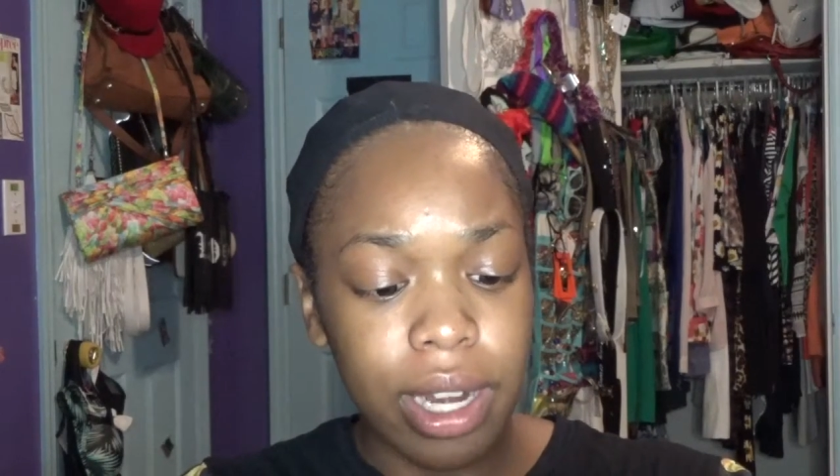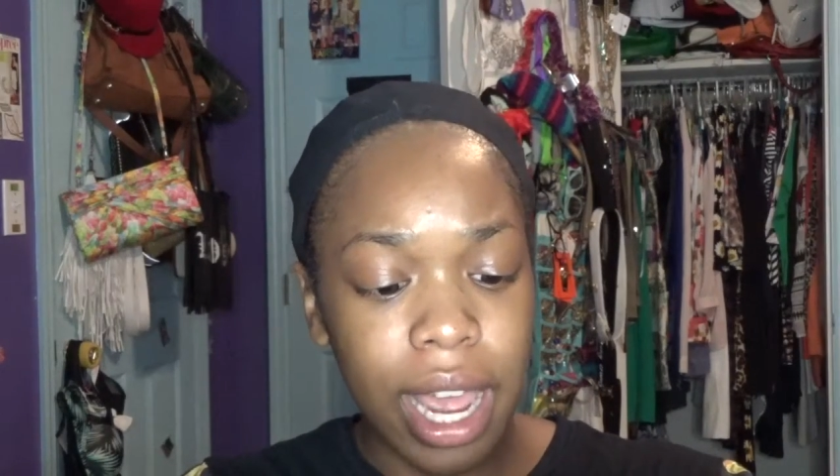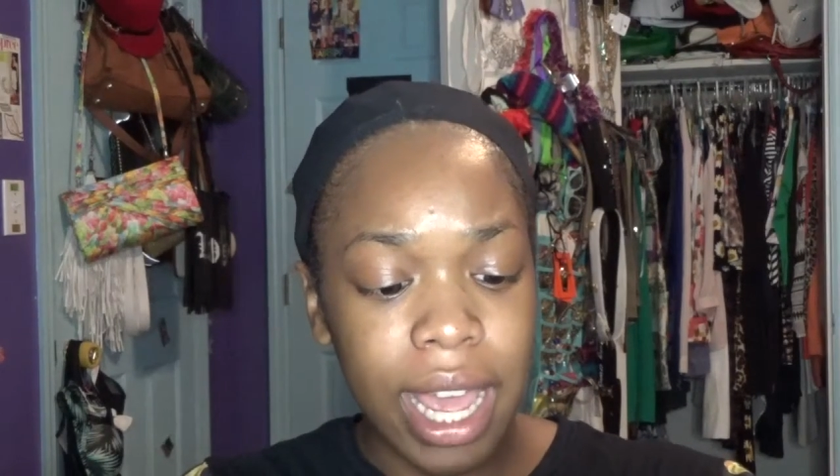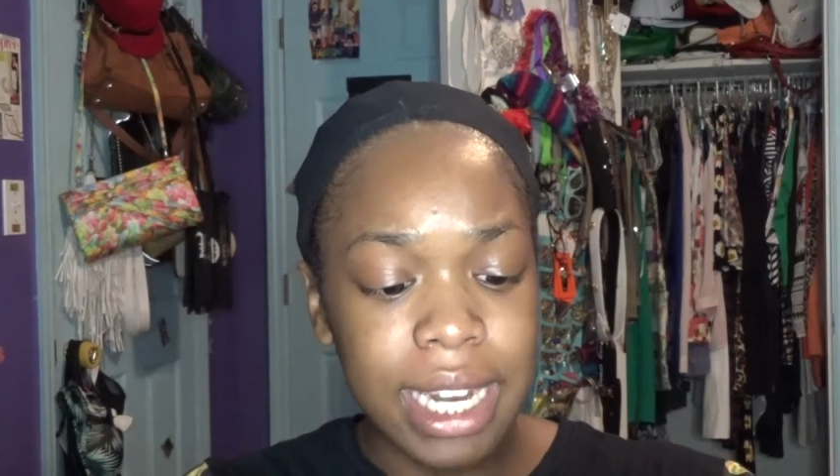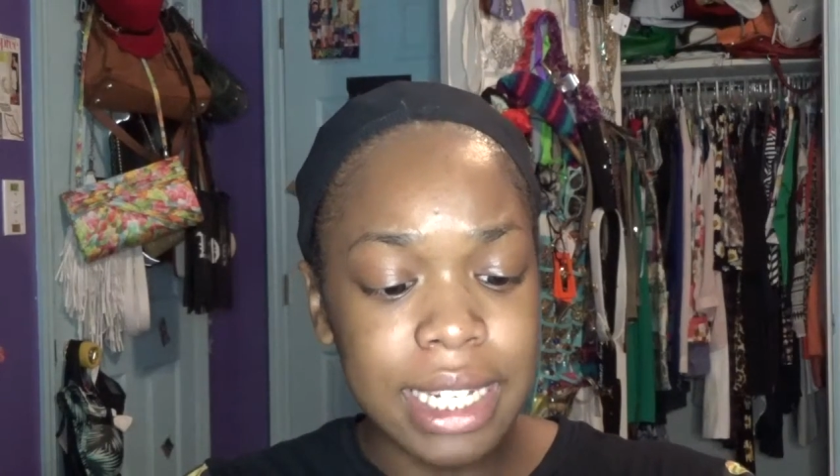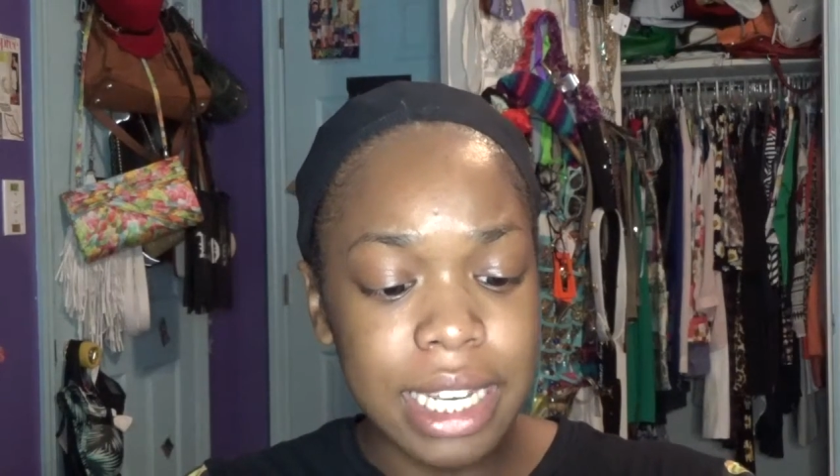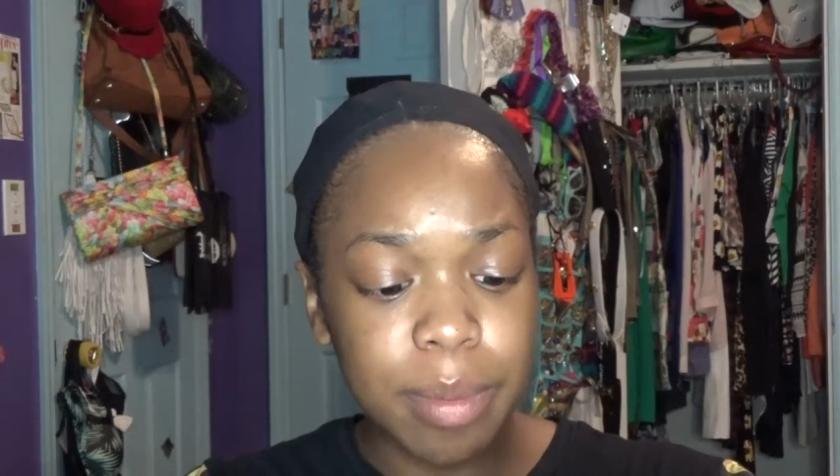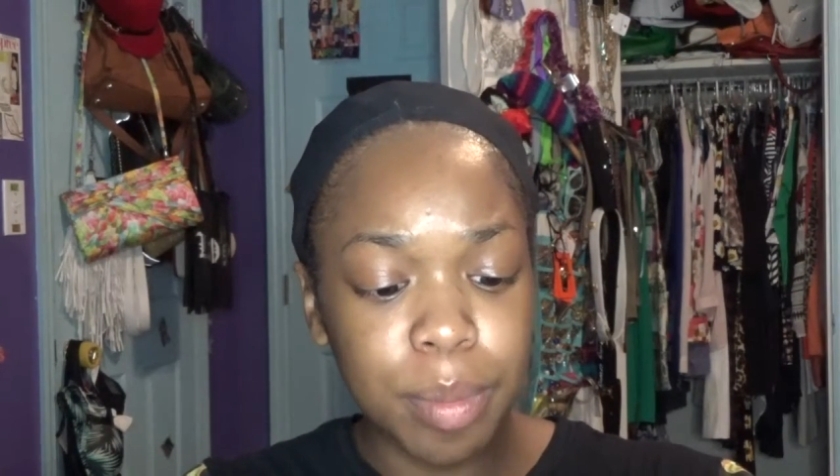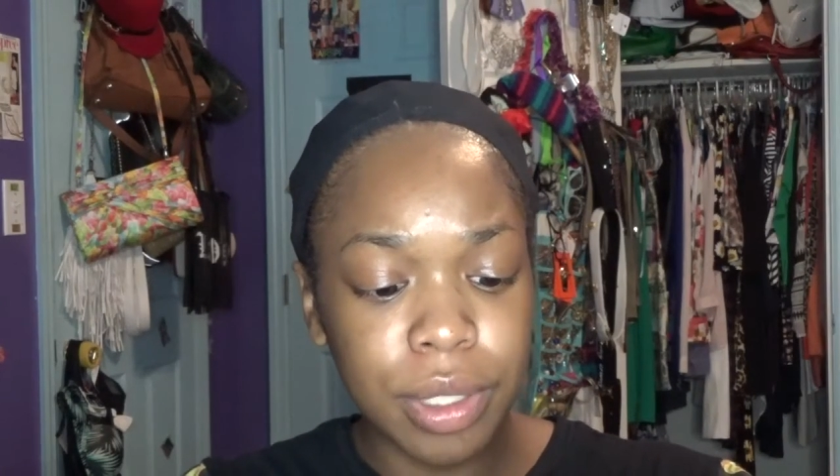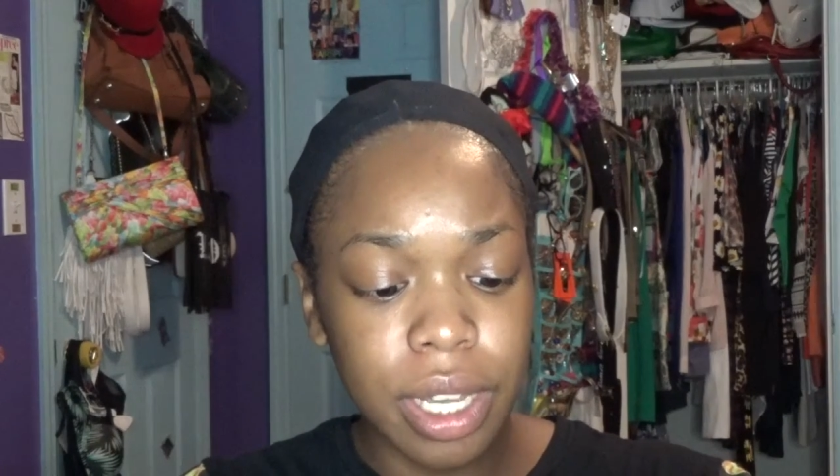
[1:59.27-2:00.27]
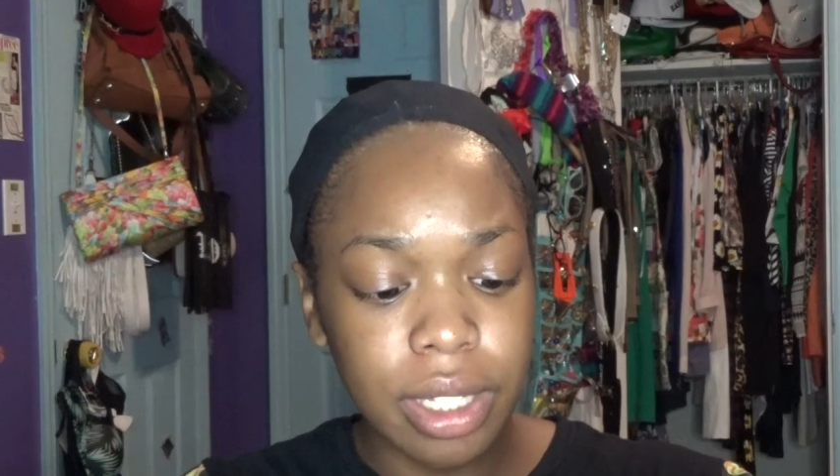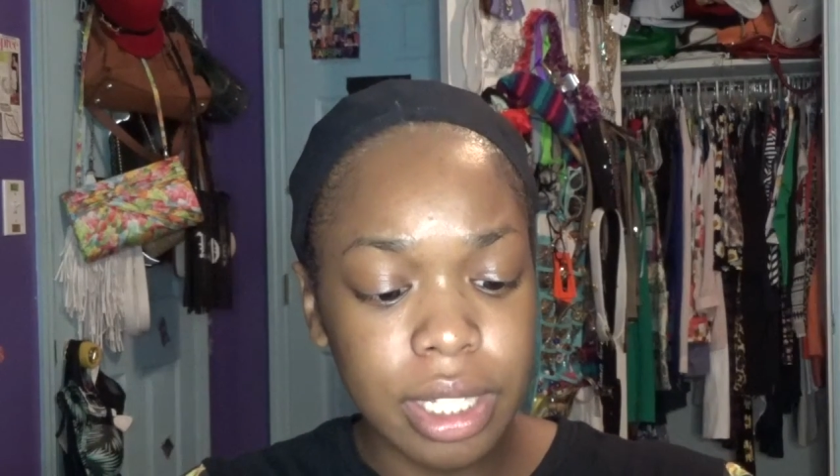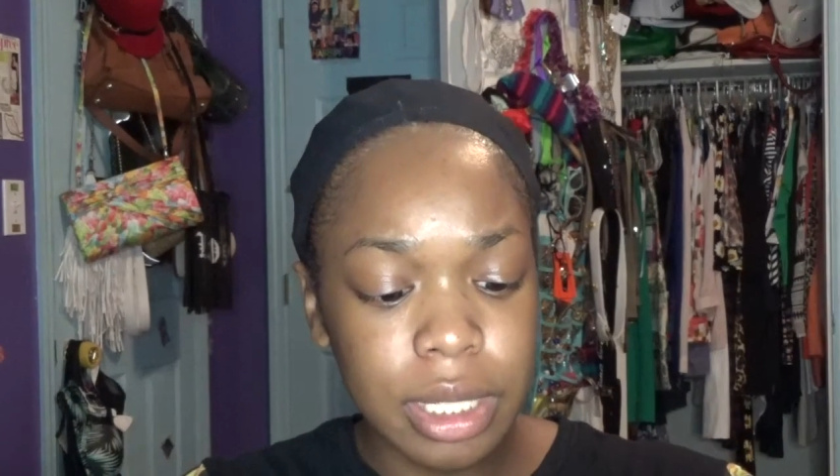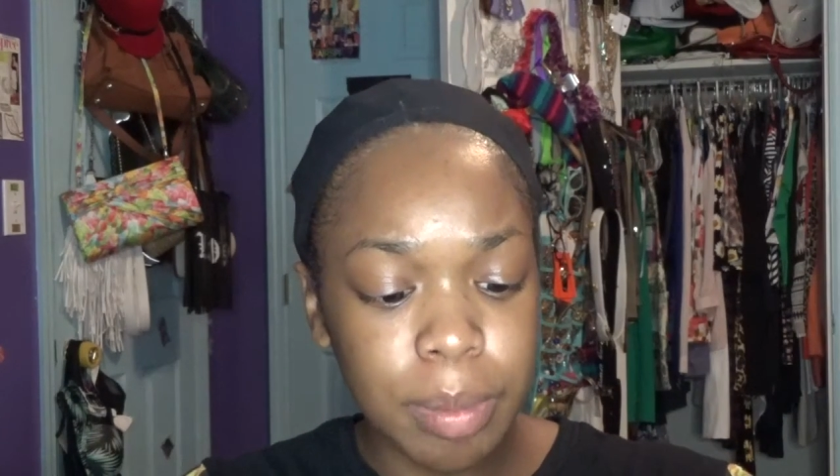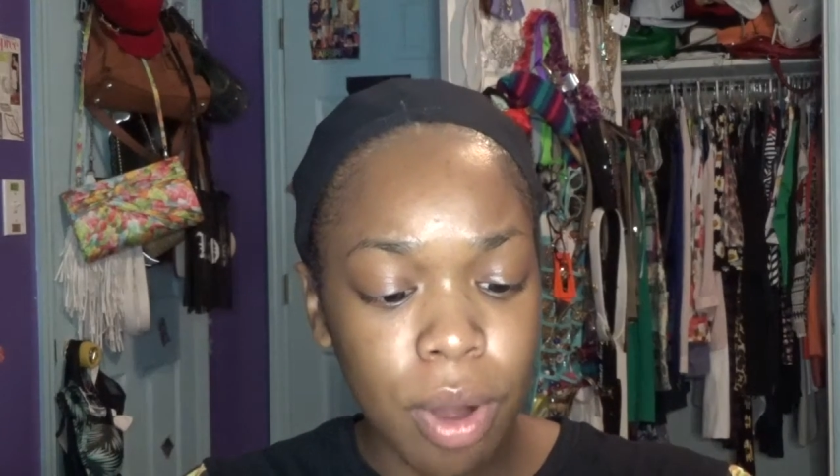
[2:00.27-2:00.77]
Now I did pluck
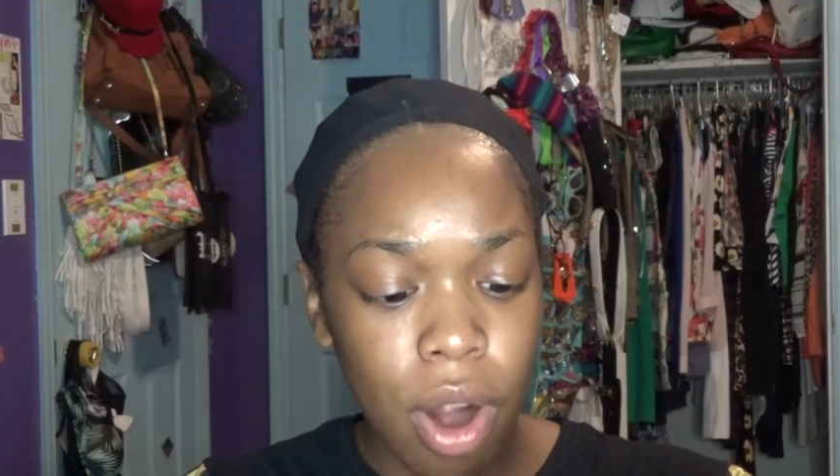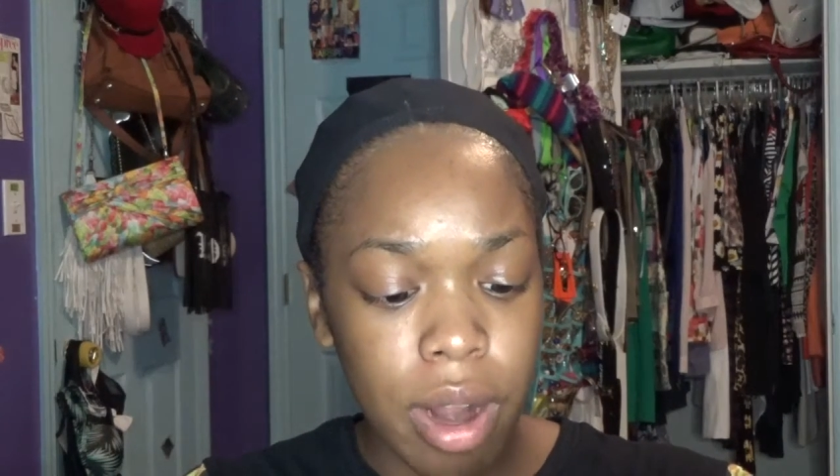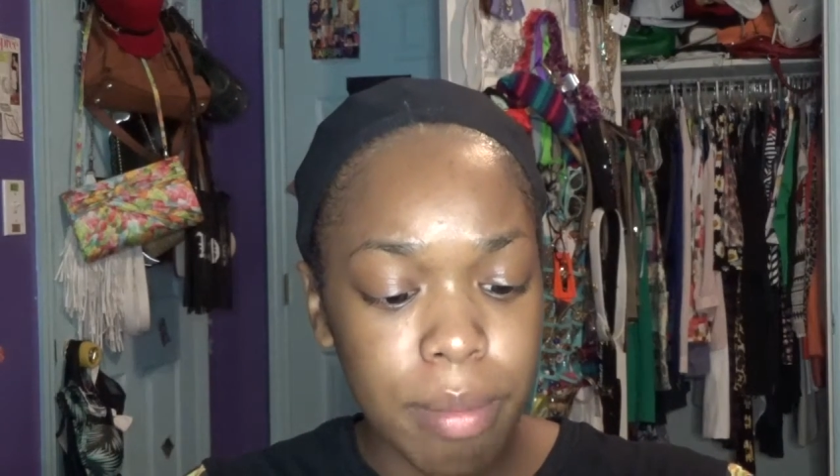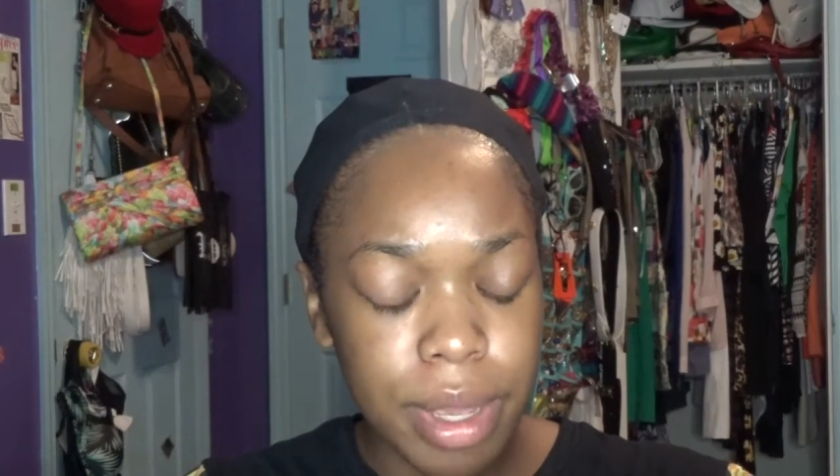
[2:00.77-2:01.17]
this part